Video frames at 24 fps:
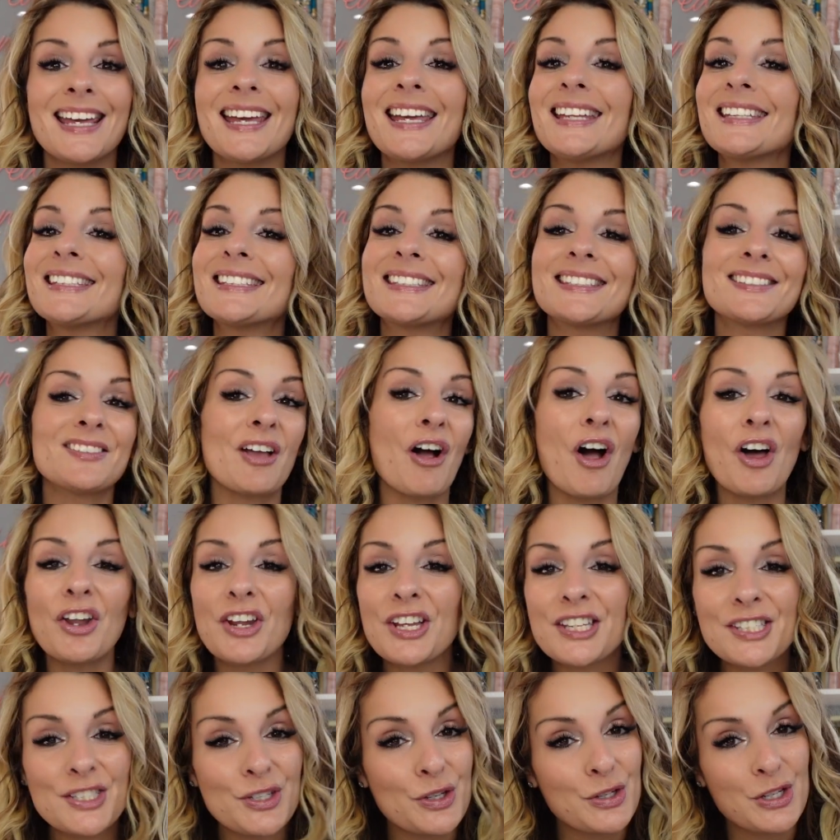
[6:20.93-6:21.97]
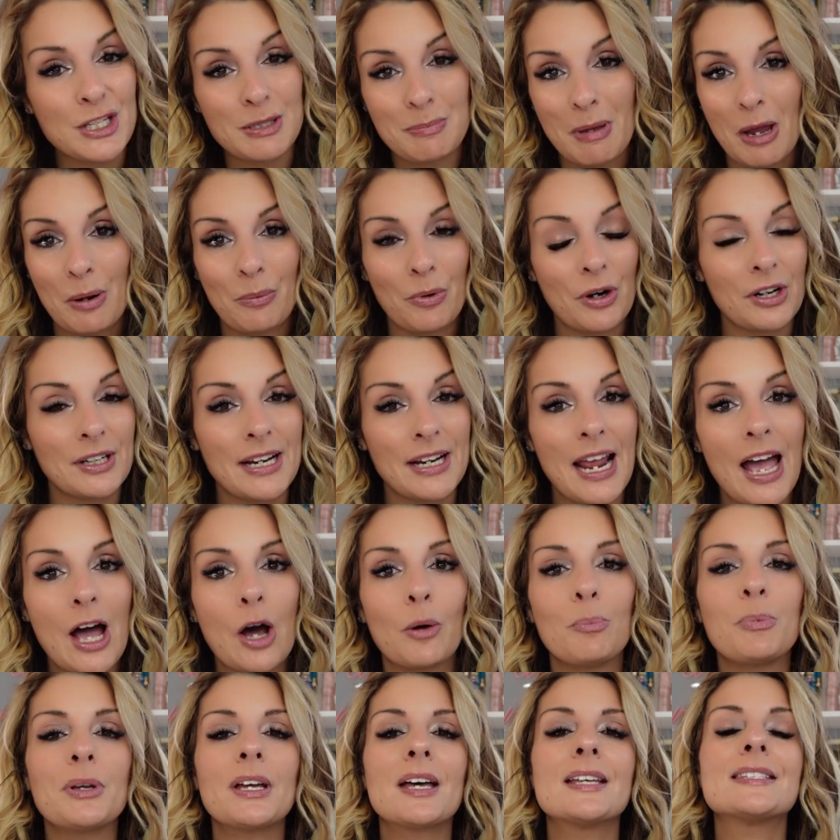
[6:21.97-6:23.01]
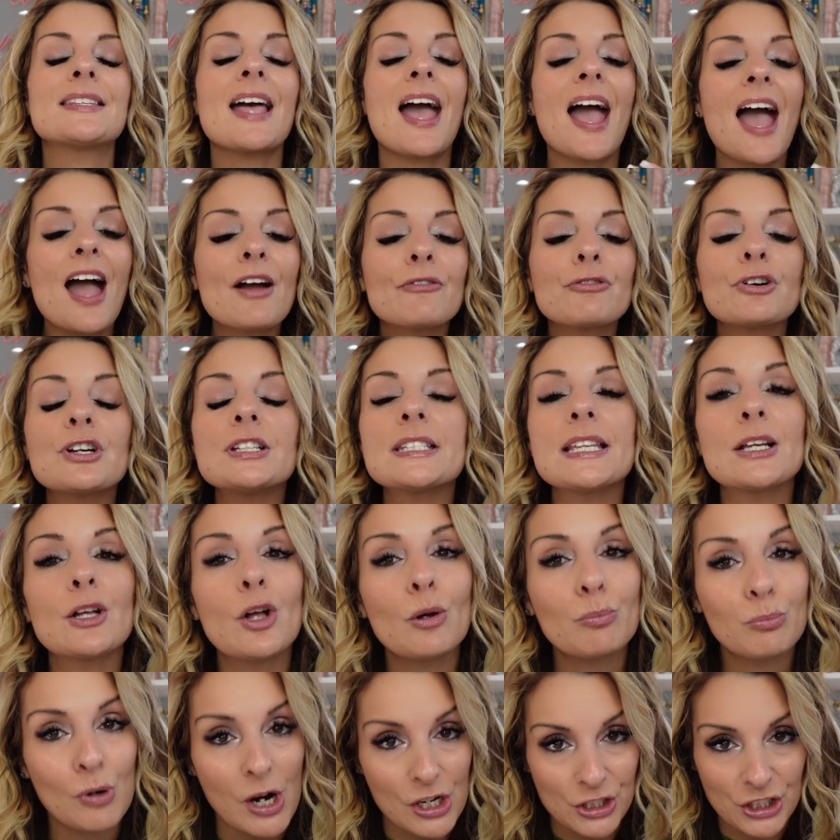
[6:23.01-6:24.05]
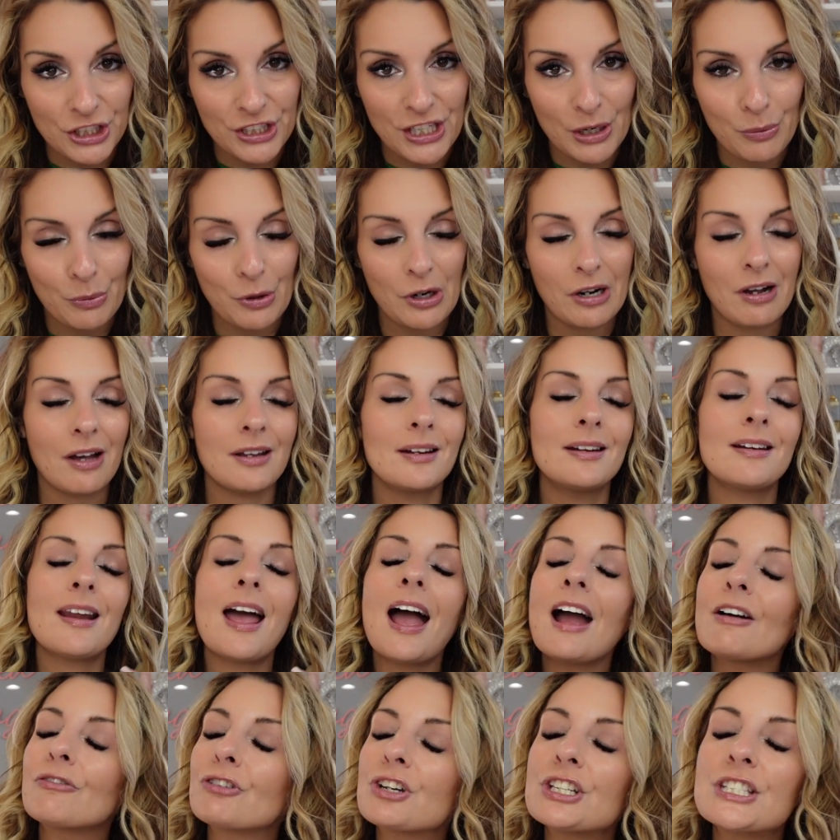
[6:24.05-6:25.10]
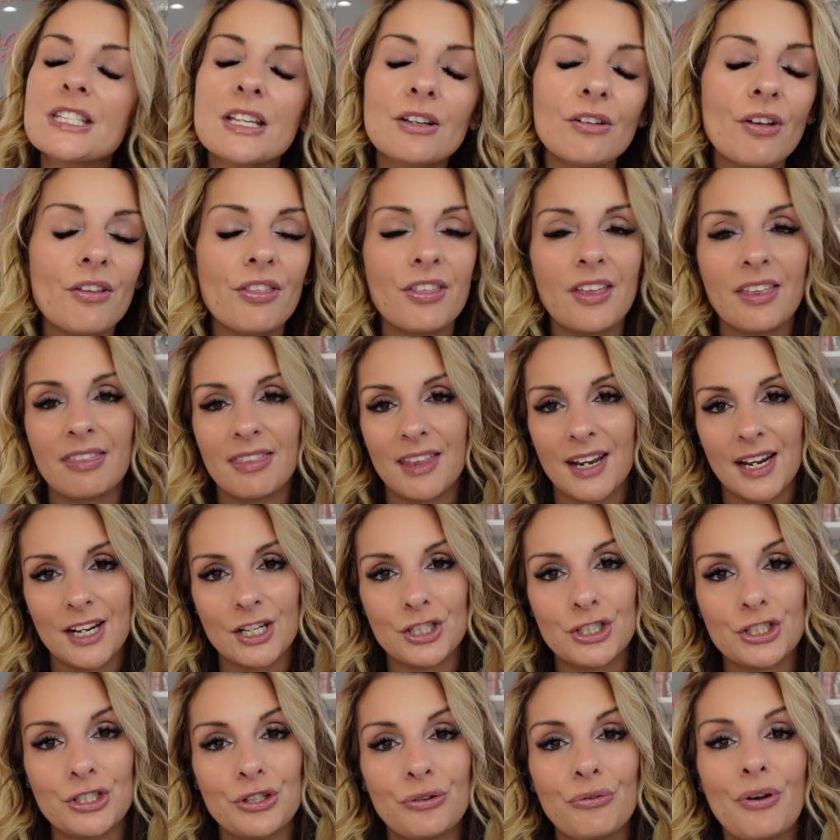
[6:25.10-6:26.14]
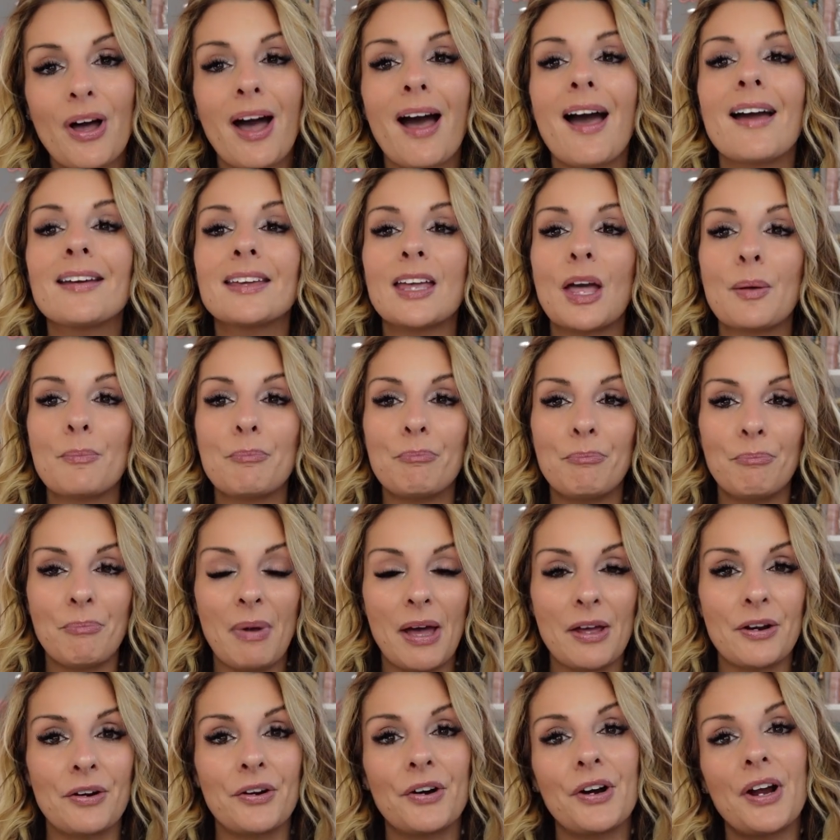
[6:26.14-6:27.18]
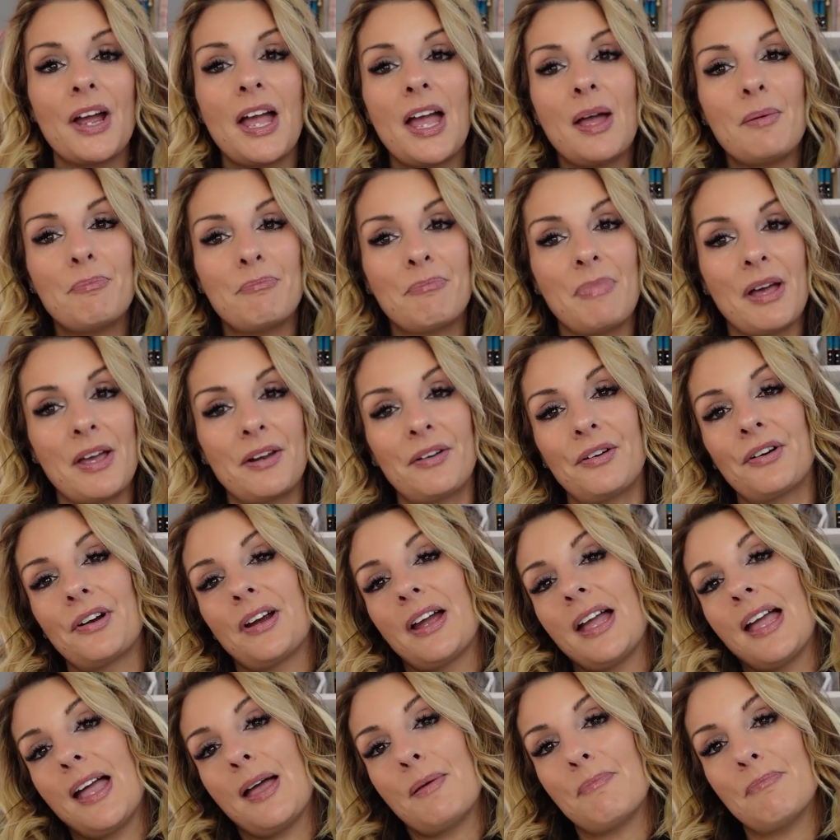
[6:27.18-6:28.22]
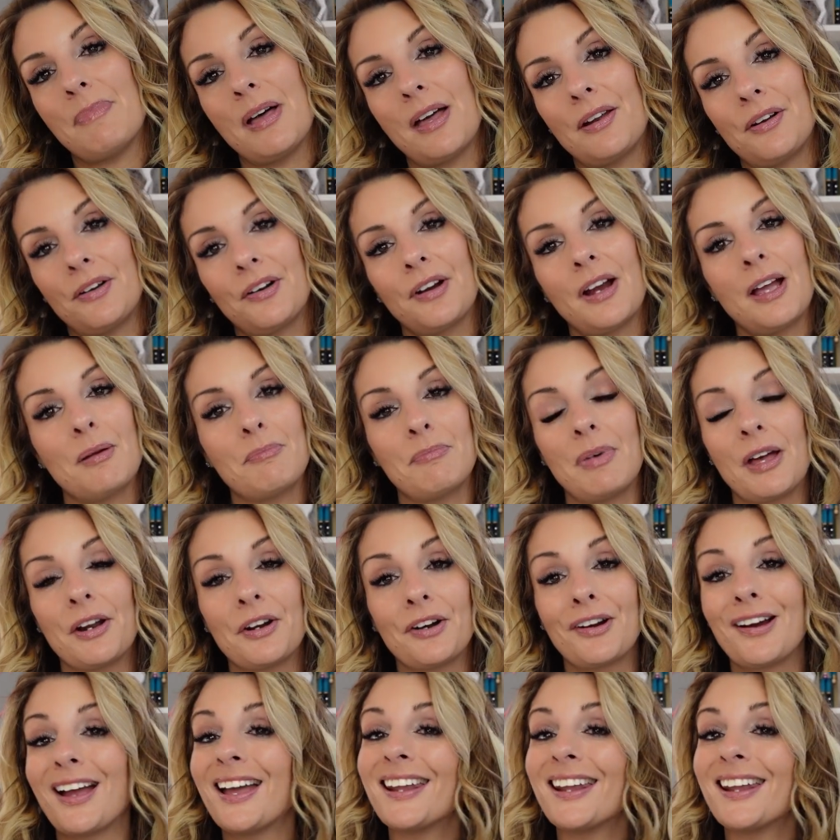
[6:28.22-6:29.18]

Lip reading: it's not as good as my work now because every single project I work on, every single thing that I do, I get better and better and better and better.